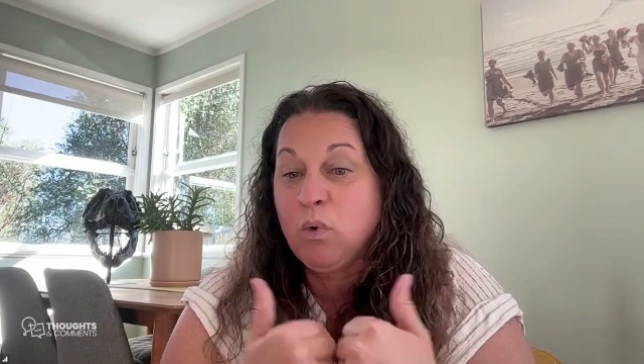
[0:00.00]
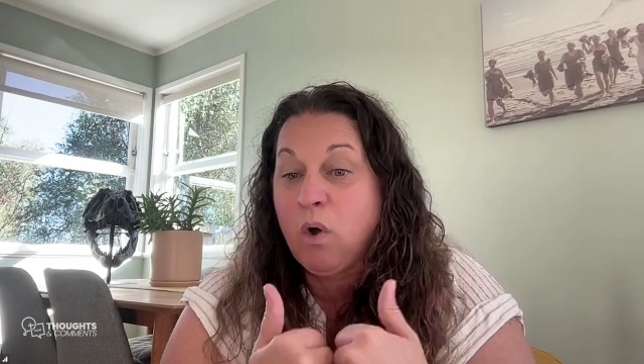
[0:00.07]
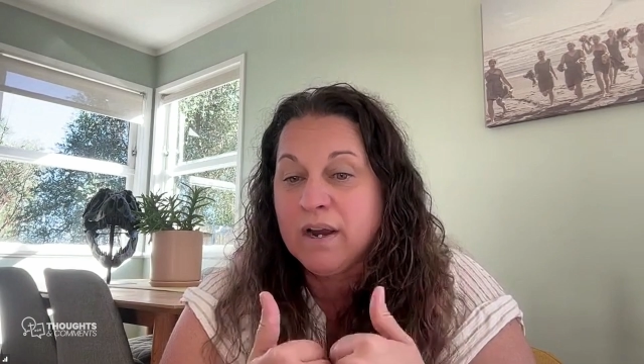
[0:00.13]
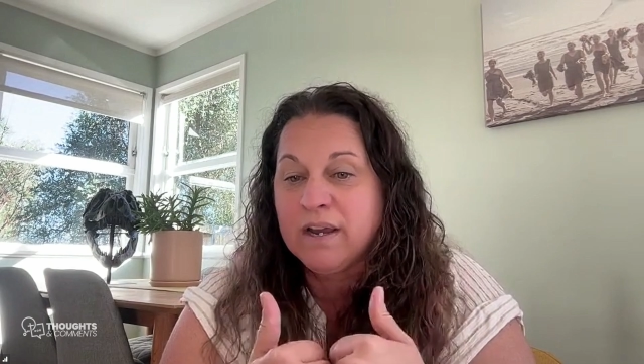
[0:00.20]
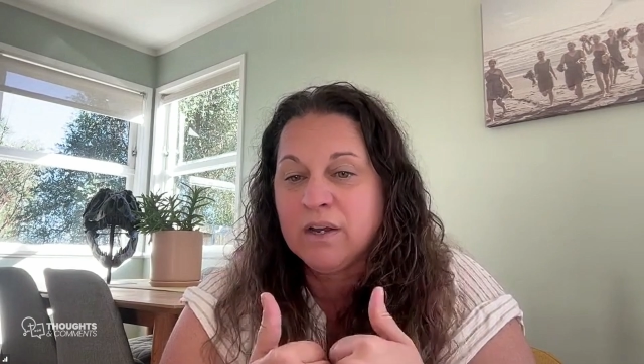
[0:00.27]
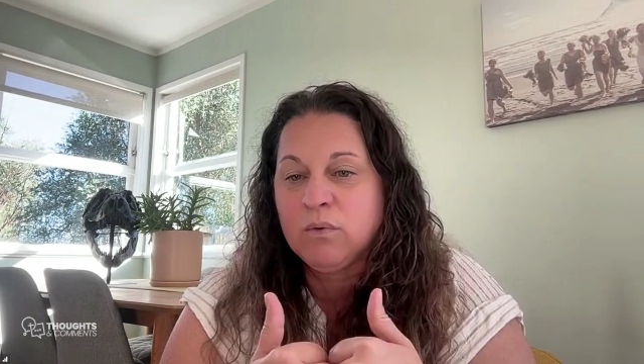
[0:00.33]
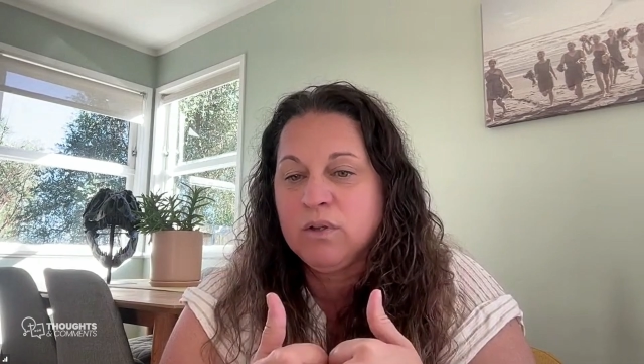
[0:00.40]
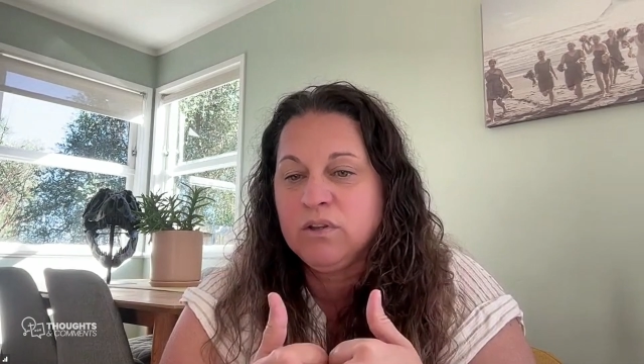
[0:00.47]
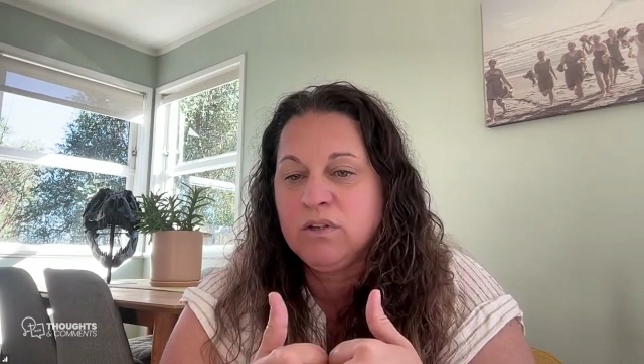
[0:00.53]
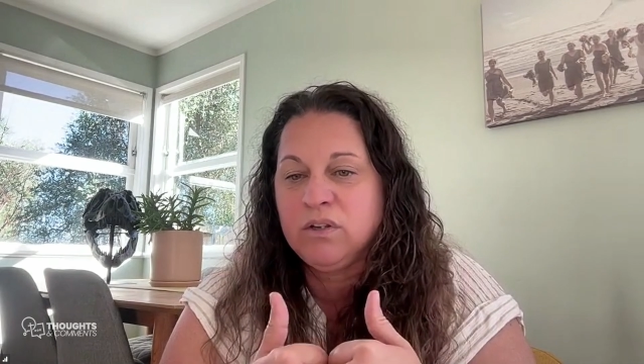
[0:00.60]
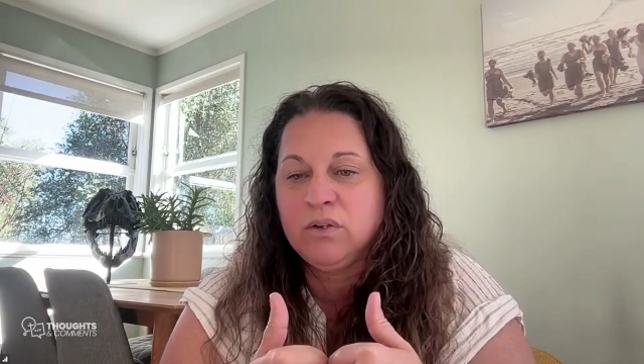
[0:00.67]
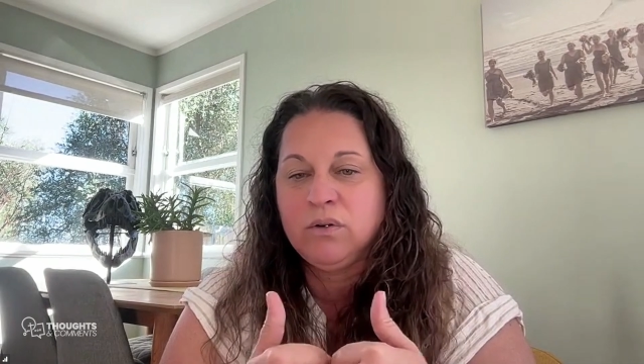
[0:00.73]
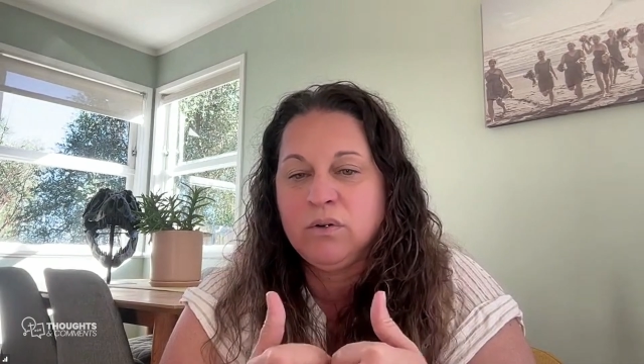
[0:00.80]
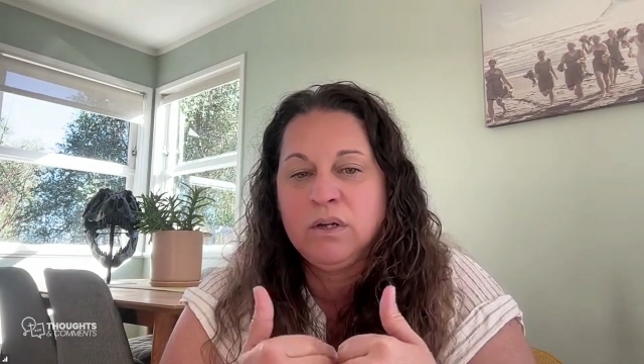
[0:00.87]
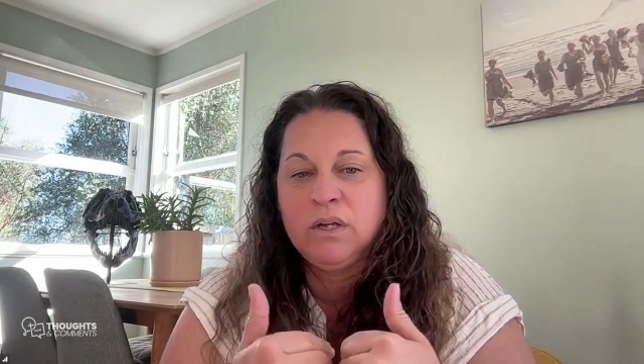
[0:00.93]
walking with
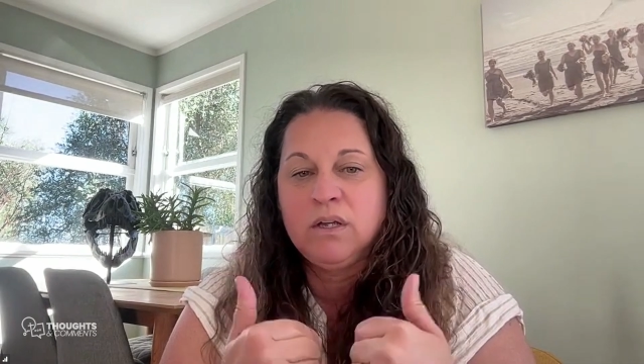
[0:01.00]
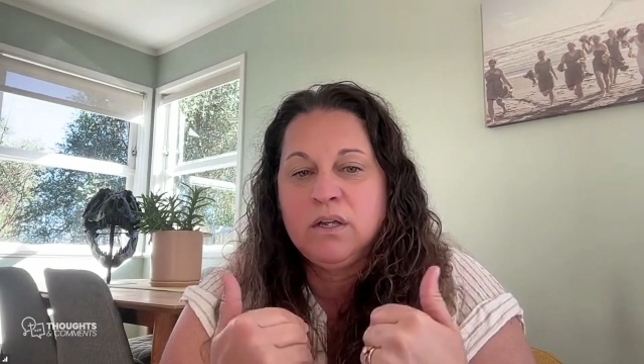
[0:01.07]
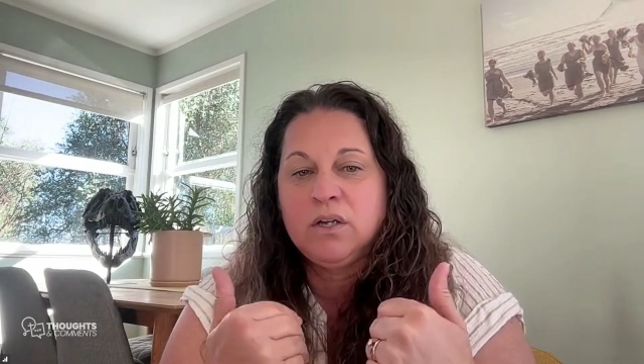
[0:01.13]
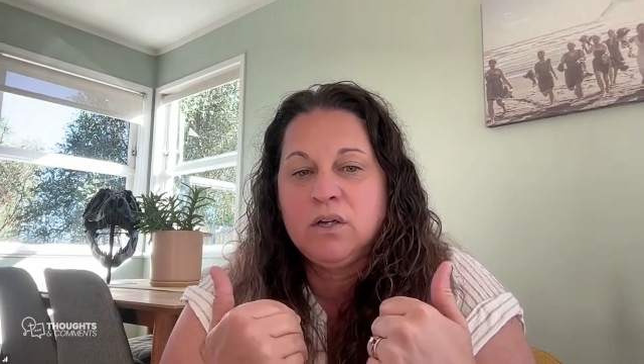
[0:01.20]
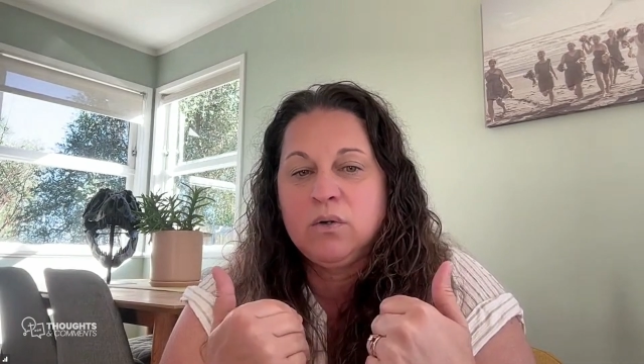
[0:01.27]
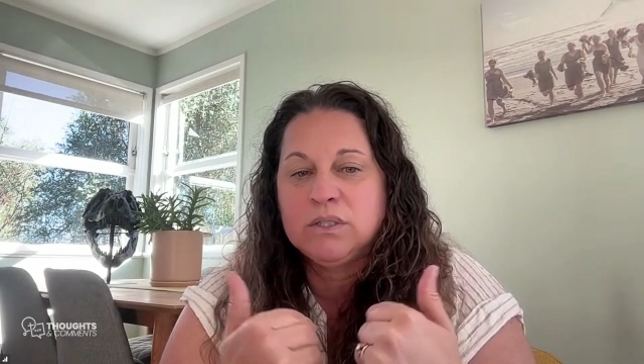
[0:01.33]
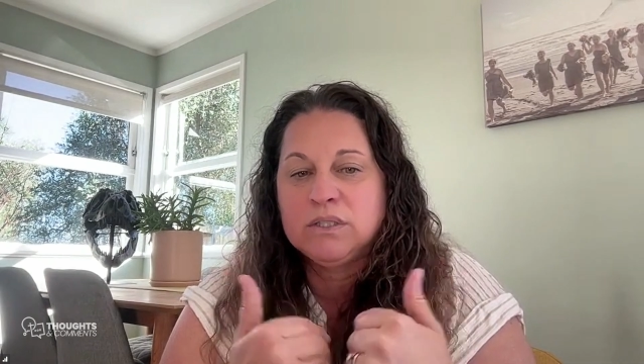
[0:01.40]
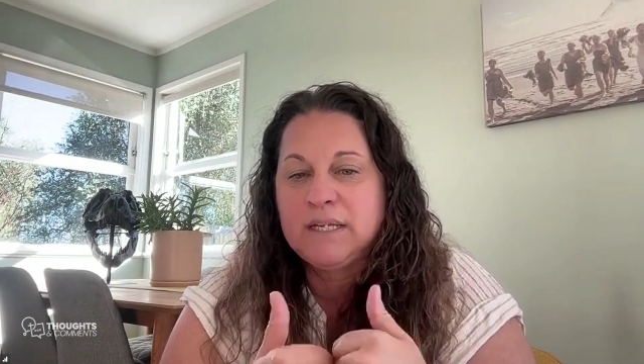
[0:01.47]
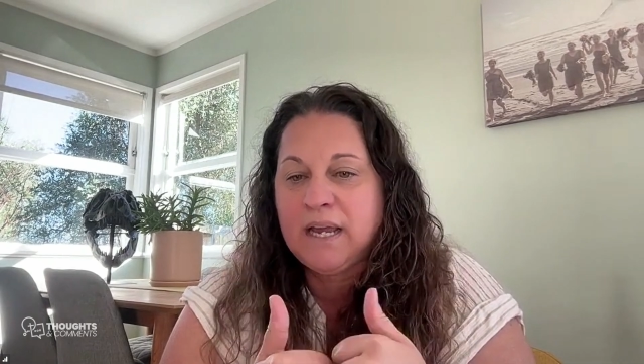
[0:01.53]
you, who is